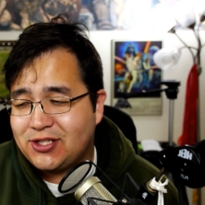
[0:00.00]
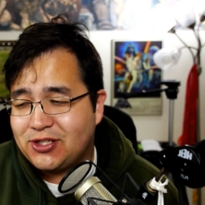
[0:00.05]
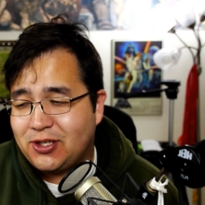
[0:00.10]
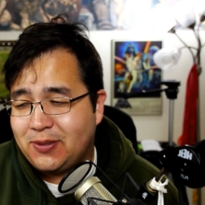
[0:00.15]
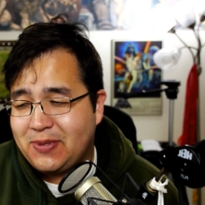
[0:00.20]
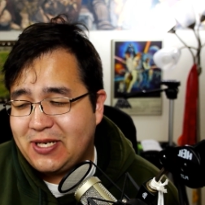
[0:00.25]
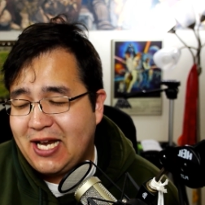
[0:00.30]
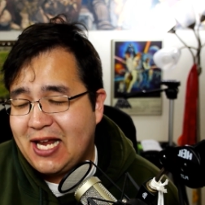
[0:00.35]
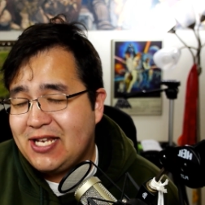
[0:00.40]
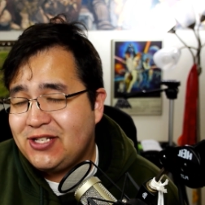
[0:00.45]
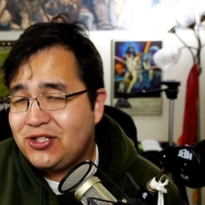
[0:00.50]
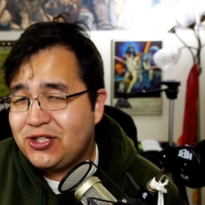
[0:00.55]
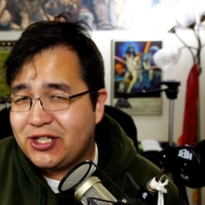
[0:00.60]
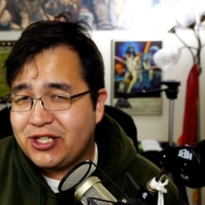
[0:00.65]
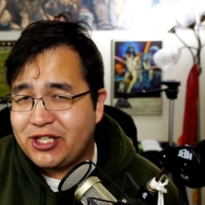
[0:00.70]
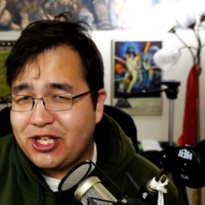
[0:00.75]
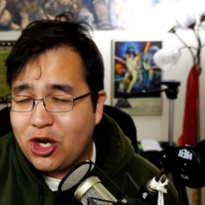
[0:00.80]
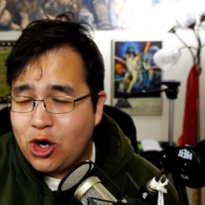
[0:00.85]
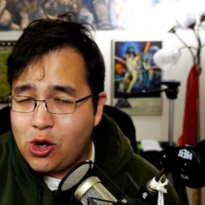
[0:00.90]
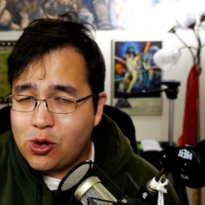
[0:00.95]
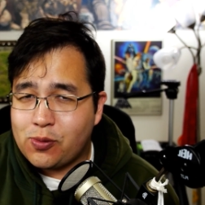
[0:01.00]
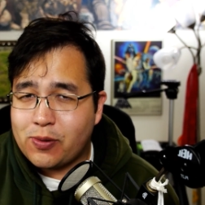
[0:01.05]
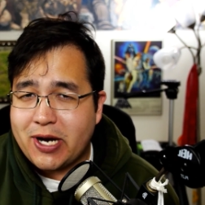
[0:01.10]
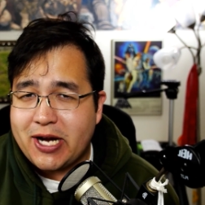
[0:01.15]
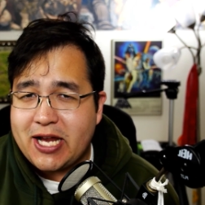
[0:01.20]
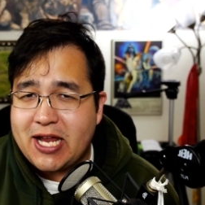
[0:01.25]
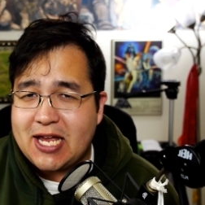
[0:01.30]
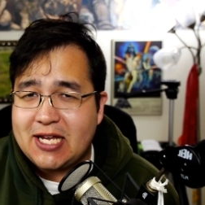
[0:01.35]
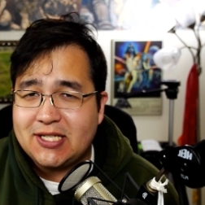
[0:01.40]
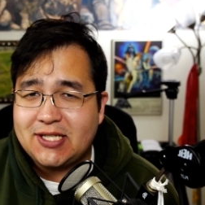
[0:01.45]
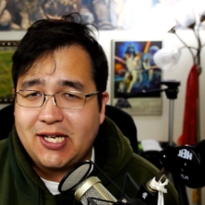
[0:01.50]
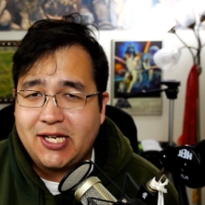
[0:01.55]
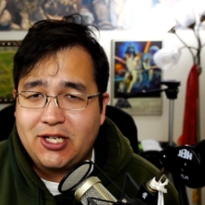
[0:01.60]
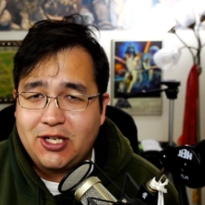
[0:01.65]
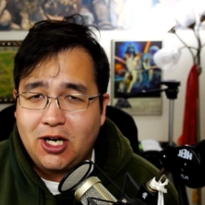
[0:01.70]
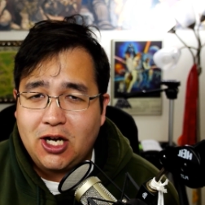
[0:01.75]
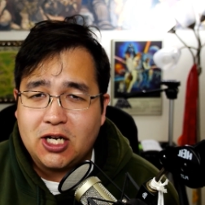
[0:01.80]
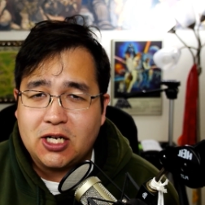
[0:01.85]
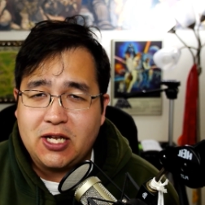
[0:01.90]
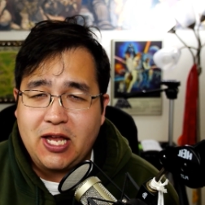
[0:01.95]
So I mean as you could tell already as I
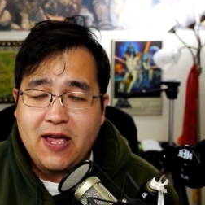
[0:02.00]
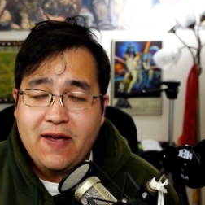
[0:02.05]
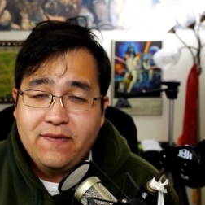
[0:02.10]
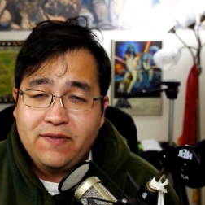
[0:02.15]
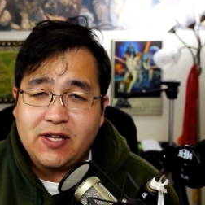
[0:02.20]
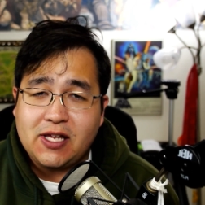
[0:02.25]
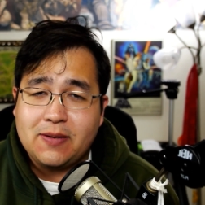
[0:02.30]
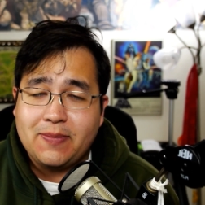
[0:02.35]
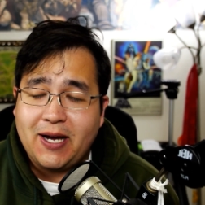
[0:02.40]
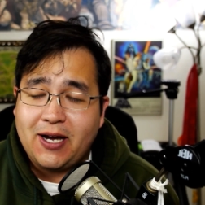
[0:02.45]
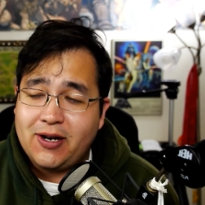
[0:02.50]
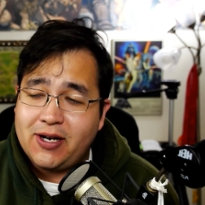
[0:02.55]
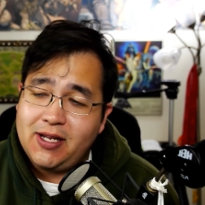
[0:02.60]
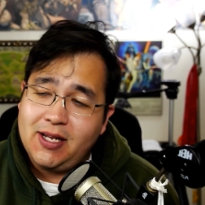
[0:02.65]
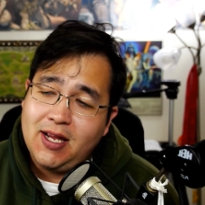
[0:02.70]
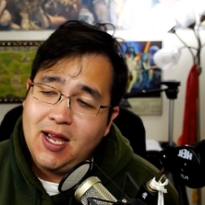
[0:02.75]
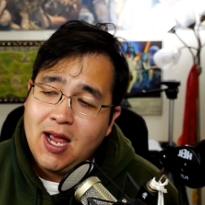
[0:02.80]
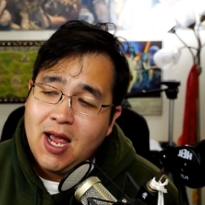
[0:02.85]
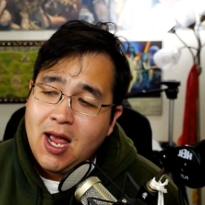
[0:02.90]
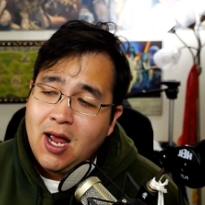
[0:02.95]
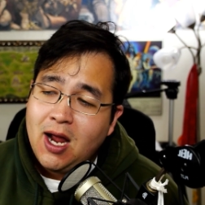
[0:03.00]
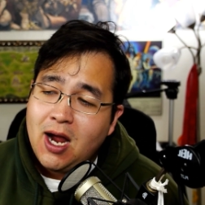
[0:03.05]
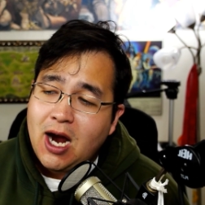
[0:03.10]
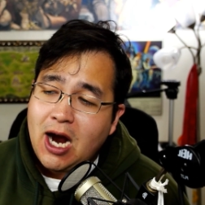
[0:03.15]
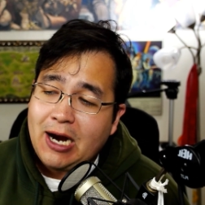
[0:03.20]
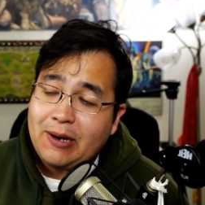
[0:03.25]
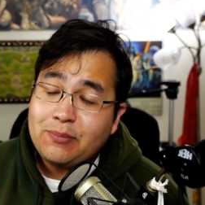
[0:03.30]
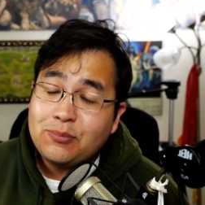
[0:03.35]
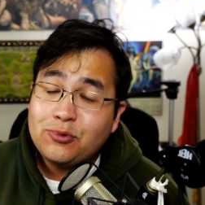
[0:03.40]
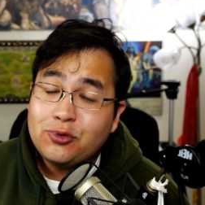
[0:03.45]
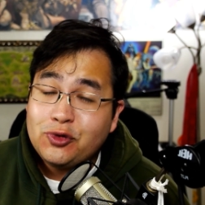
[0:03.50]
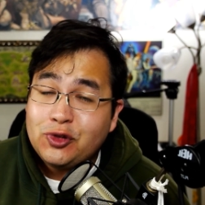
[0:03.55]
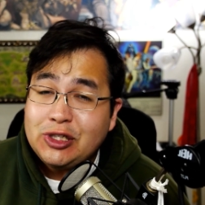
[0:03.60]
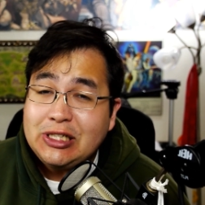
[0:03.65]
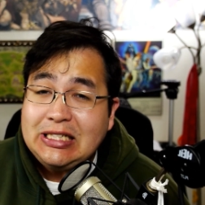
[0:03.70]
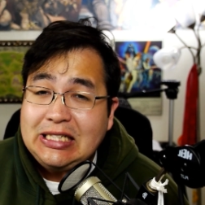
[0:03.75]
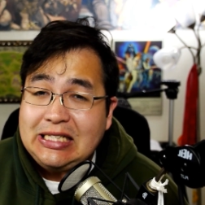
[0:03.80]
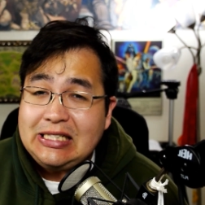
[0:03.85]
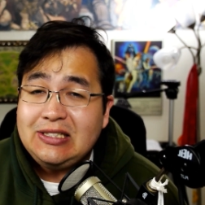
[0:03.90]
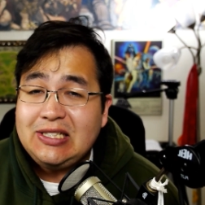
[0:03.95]
talked heavily about it, I'm
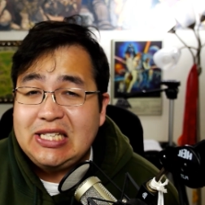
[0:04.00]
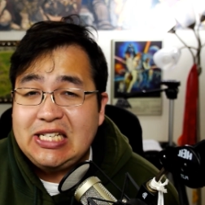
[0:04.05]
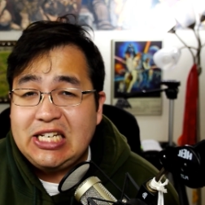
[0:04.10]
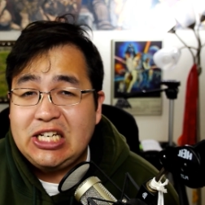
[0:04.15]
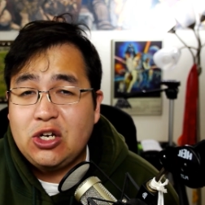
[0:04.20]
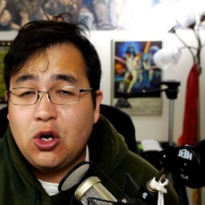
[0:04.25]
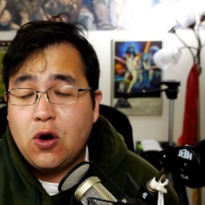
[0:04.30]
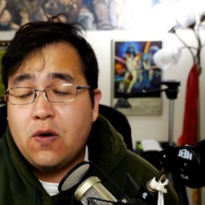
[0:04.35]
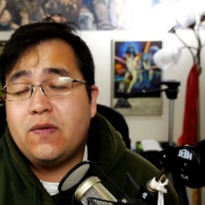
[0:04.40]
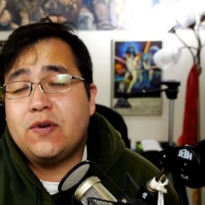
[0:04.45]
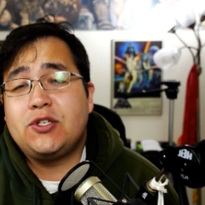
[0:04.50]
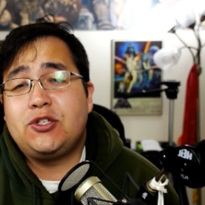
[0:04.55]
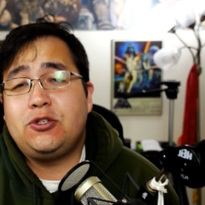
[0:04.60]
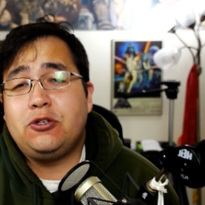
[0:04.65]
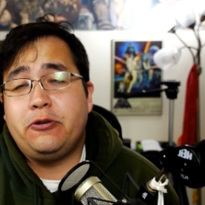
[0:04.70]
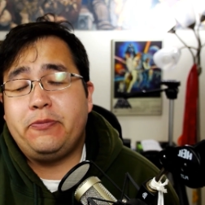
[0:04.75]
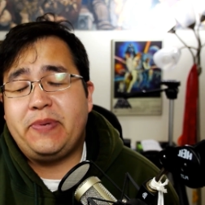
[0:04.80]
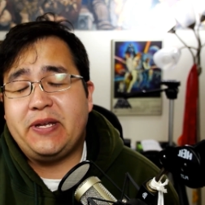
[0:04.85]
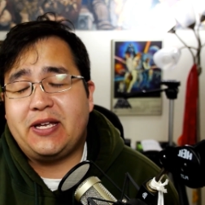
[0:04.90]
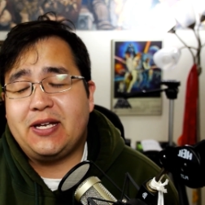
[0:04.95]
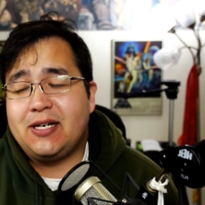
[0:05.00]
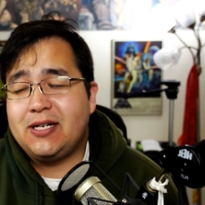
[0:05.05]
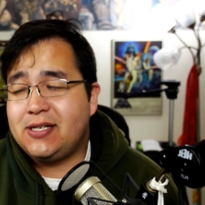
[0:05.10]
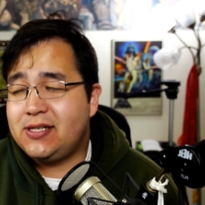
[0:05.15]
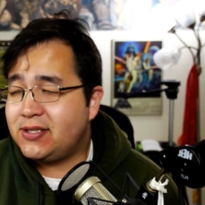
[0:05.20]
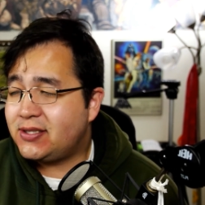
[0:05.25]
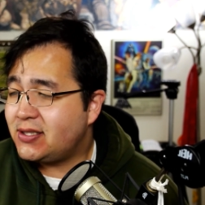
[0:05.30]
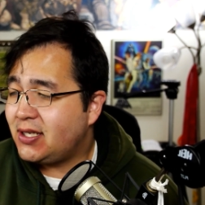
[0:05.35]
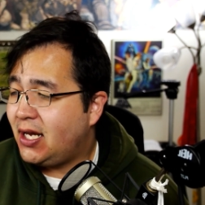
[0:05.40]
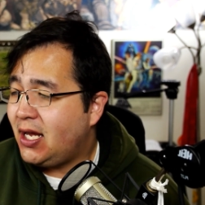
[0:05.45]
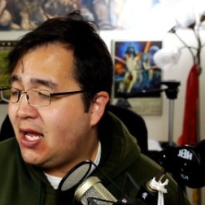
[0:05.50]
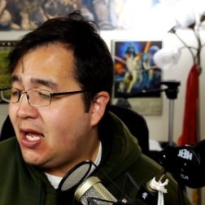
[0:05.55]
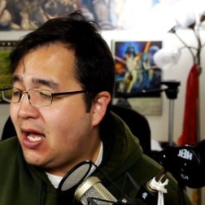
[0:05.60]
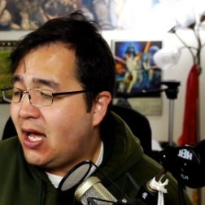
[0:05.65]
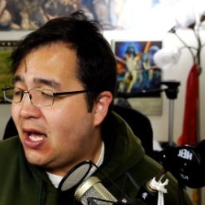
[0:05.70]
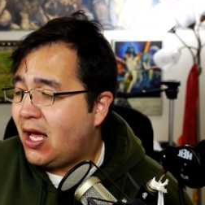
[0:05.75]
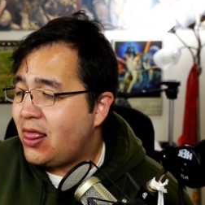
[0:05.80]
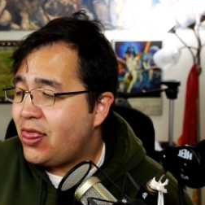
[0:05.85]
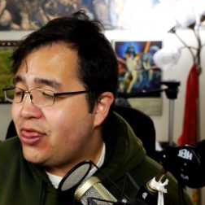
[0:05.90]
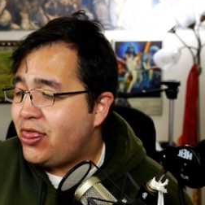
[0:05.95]
really leaning over to it because
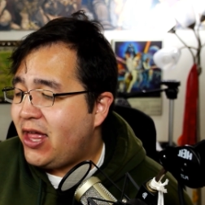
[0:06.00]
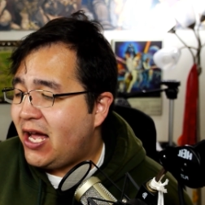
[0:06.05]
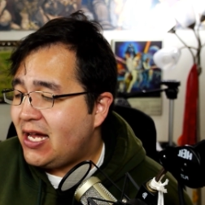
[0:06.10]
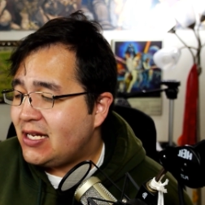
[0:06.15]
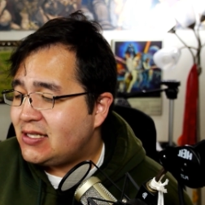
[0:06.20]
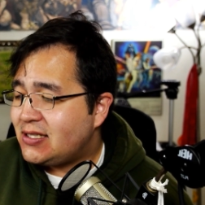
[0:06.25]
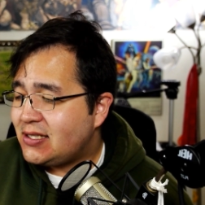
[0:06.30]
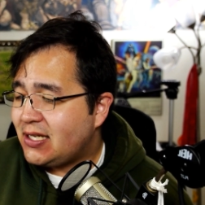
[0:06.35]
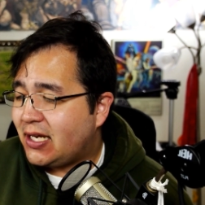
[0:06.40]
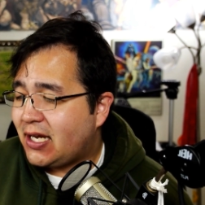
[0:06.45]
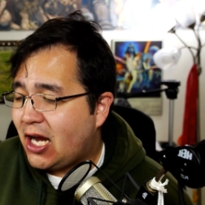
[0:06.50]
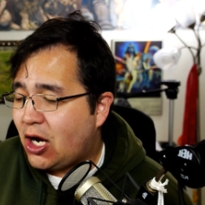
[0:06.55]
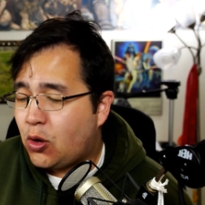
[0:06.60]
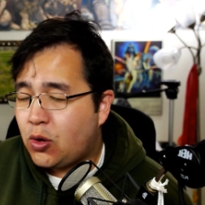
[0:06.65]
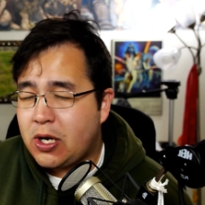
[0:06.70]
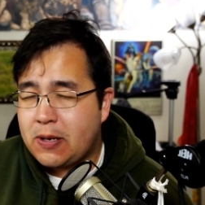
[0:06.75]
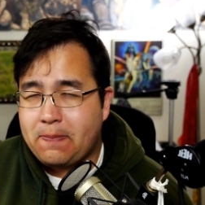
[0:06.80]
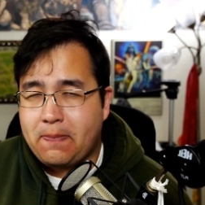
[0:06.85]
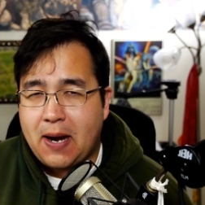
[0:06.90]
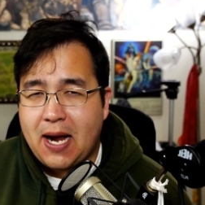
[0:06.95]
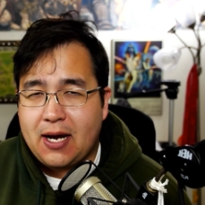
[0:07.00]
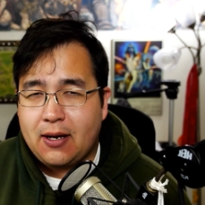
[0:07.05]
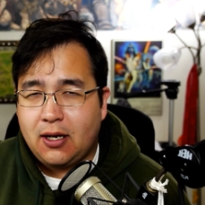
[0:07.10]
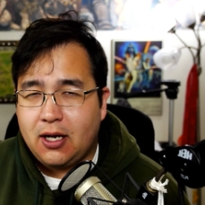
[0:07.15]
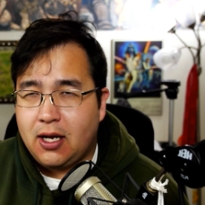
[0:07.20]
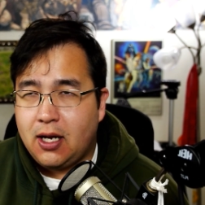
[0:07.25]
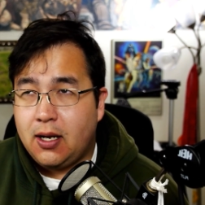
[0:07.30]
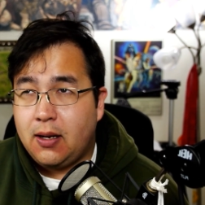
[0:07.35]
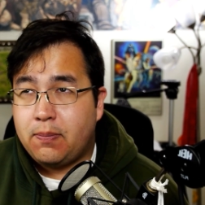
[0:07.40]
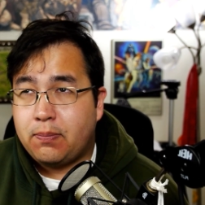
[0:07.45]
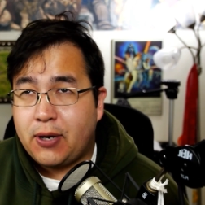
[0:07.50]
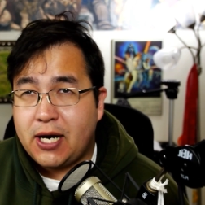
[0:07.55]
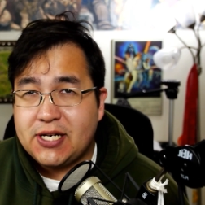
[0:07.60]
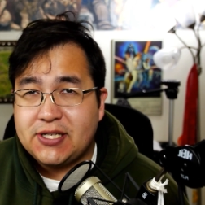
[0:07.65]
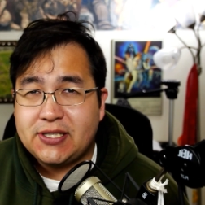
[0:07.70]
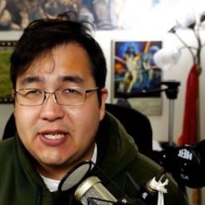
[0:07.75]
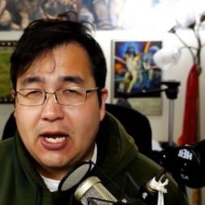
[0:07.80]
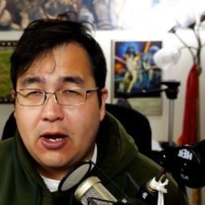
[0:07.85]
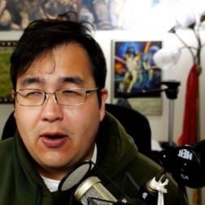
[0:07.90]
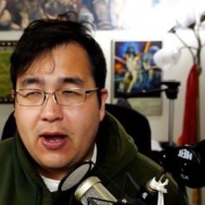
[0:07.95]
that's like I already uh,
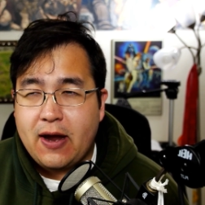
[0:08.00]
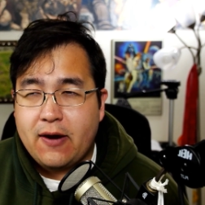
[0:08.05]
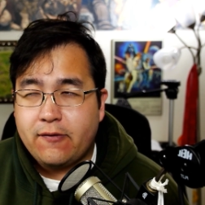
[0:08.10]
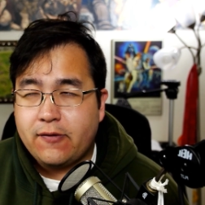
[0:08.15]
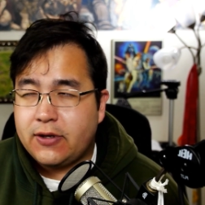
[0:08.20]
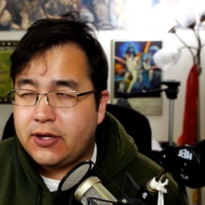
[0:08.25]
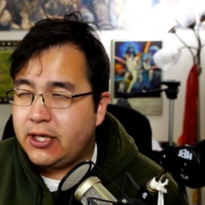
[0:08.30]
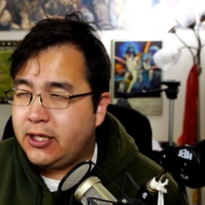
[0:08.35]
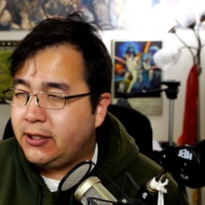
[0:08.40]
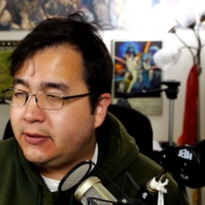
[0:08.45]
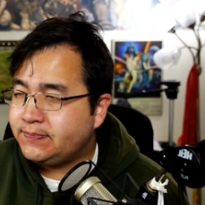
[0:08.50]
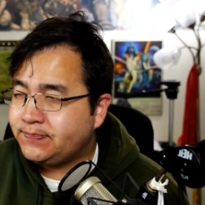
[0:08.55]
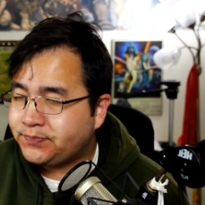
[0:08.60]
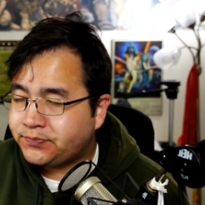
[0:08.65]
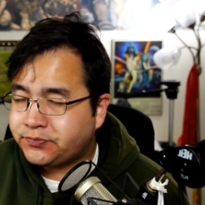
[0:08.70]
priced out everything